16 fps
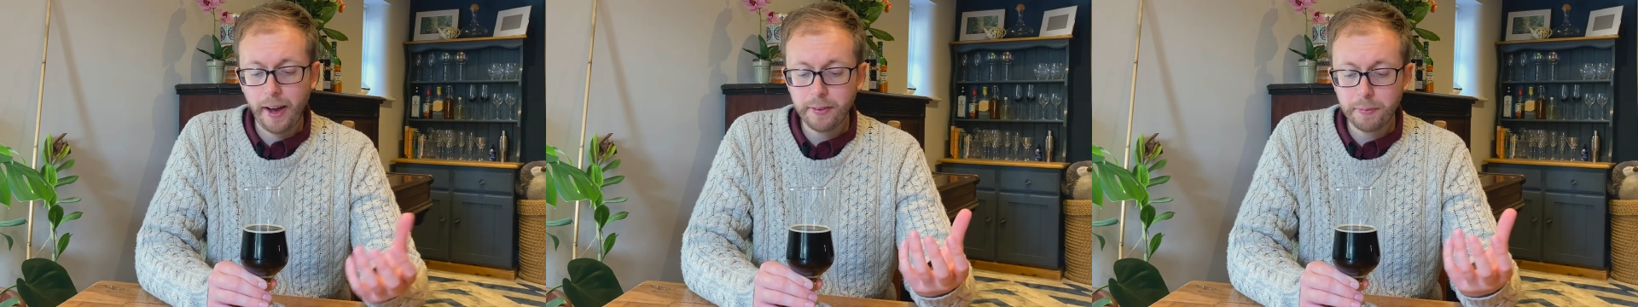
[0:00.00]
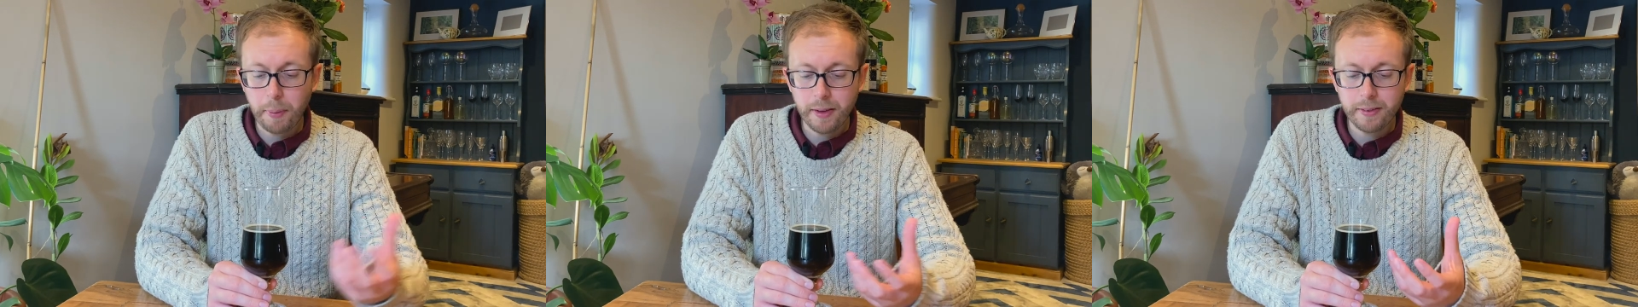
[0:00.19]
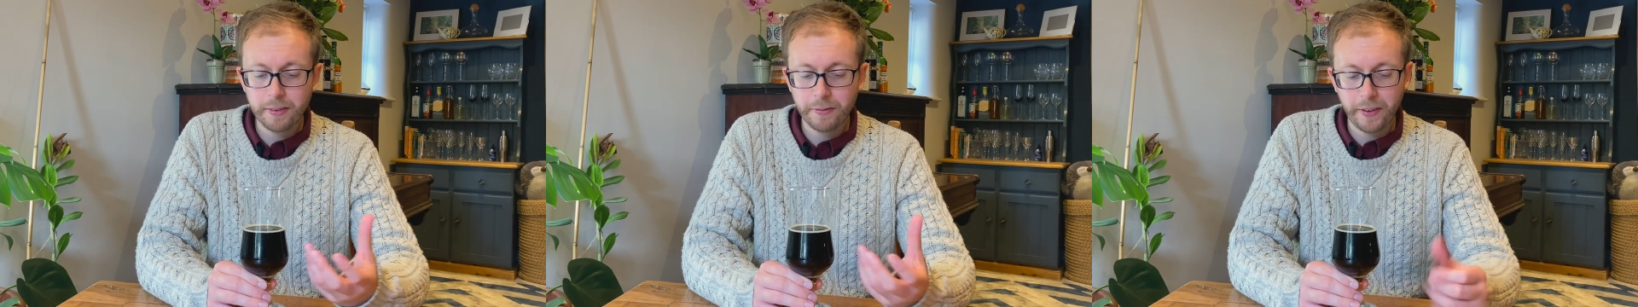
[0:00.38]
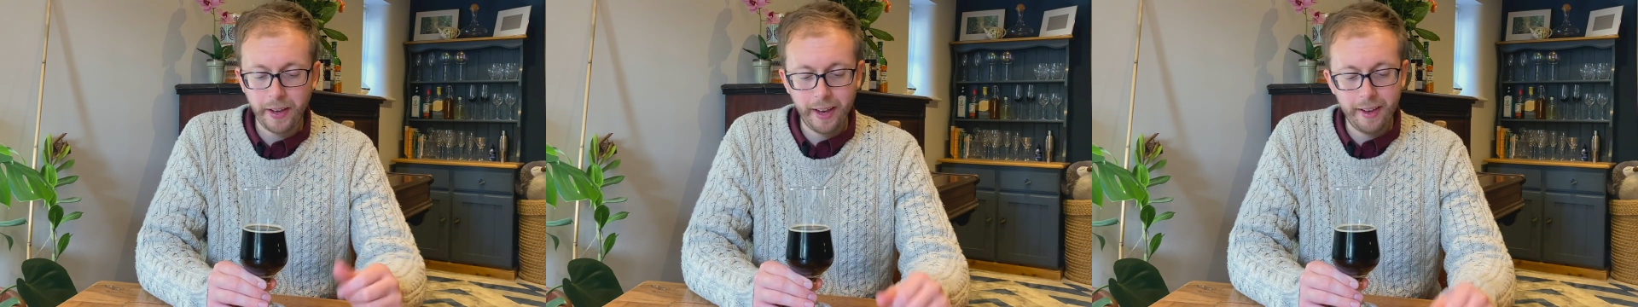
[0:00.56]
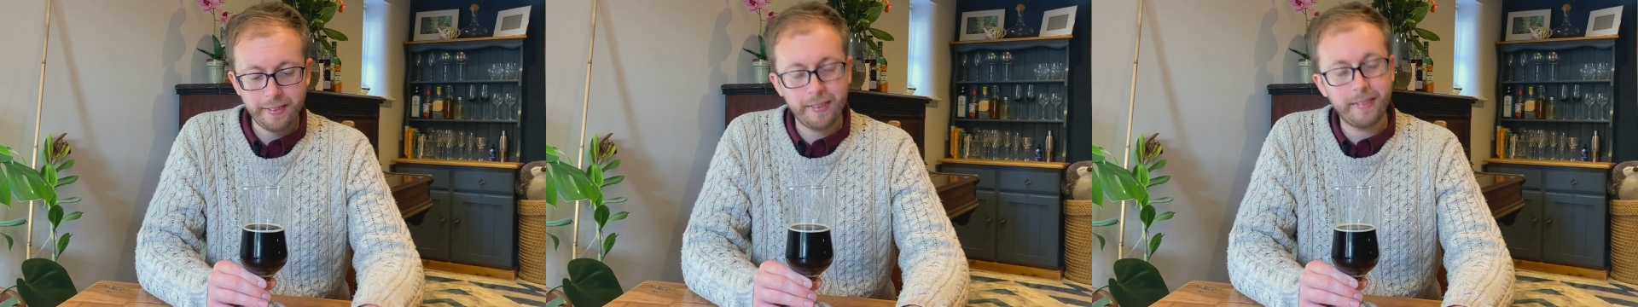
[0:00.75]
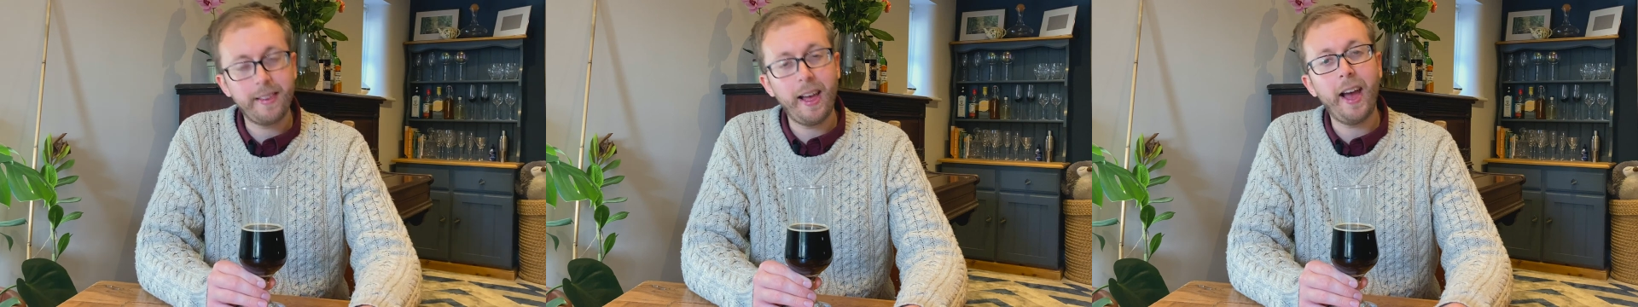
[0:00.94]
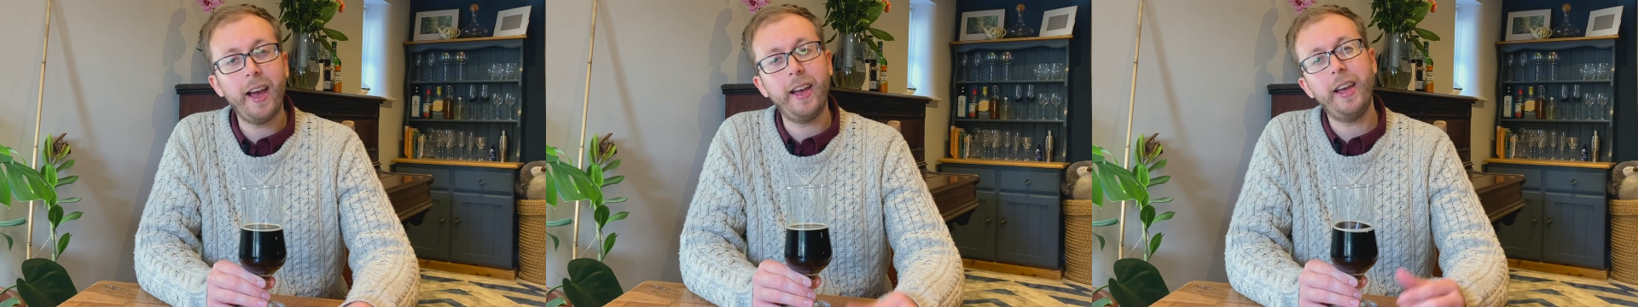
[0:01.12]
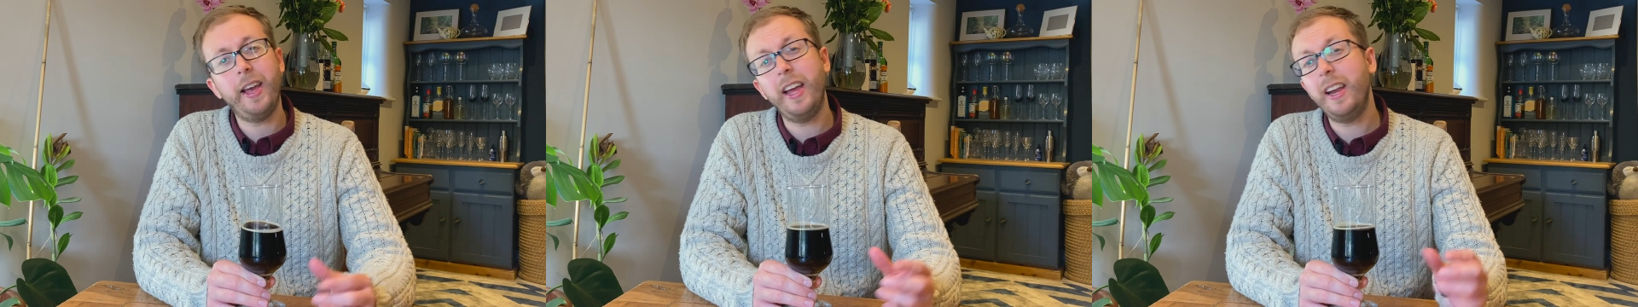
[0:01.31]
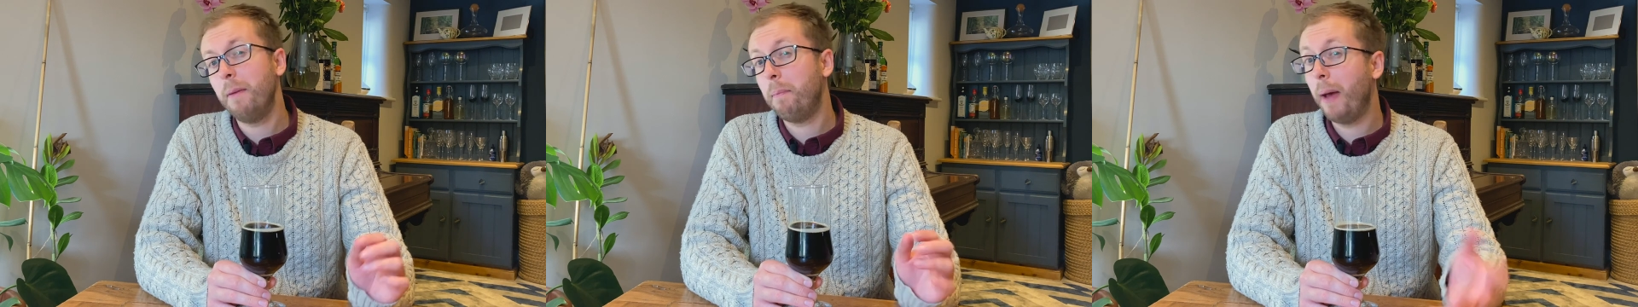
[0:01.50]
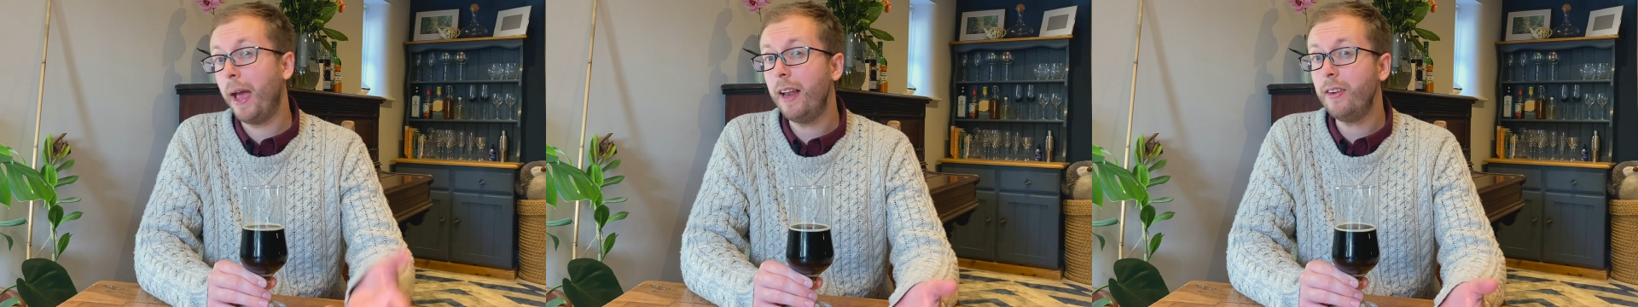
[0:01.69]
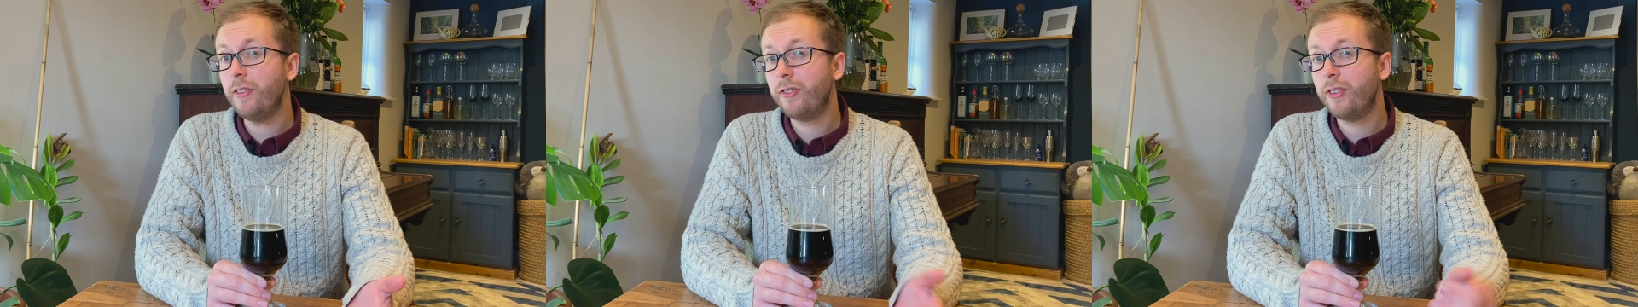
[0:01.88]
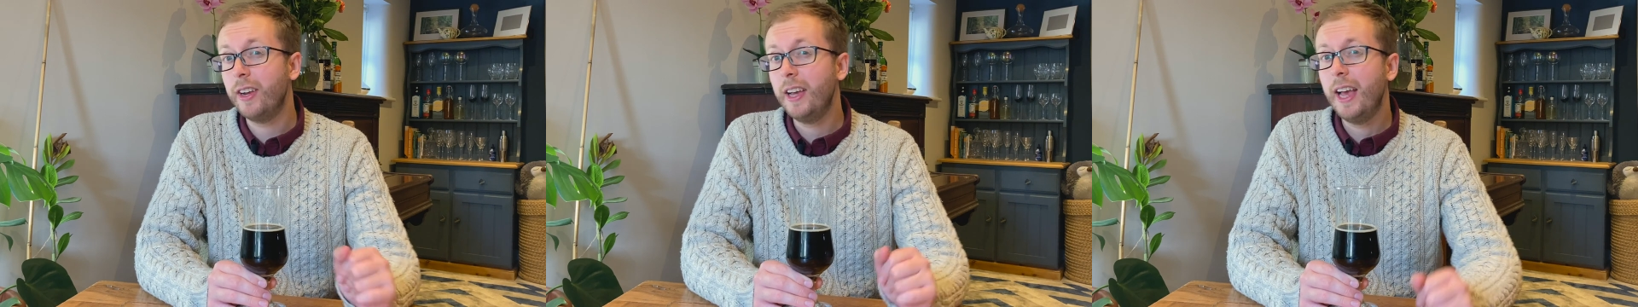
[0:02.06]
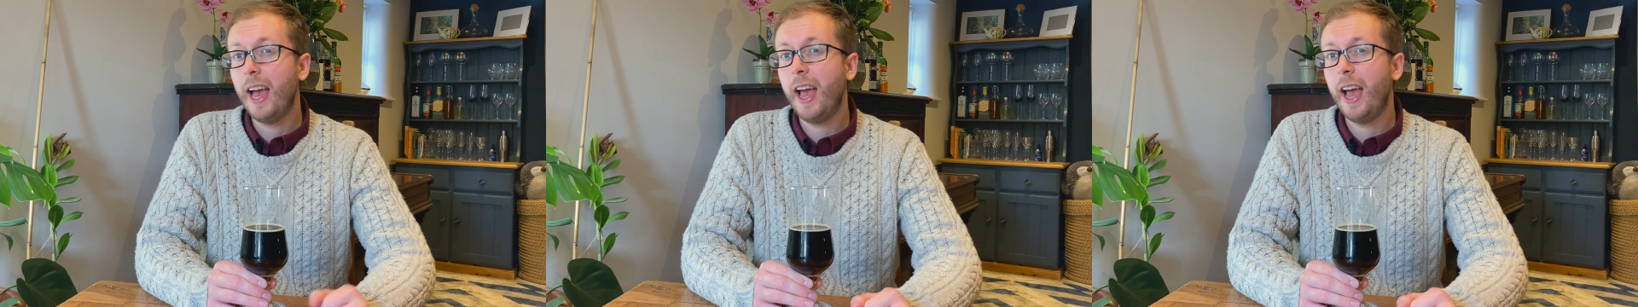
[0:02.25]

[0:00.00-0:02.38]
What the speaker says: I suppose the thing is that in a pinch,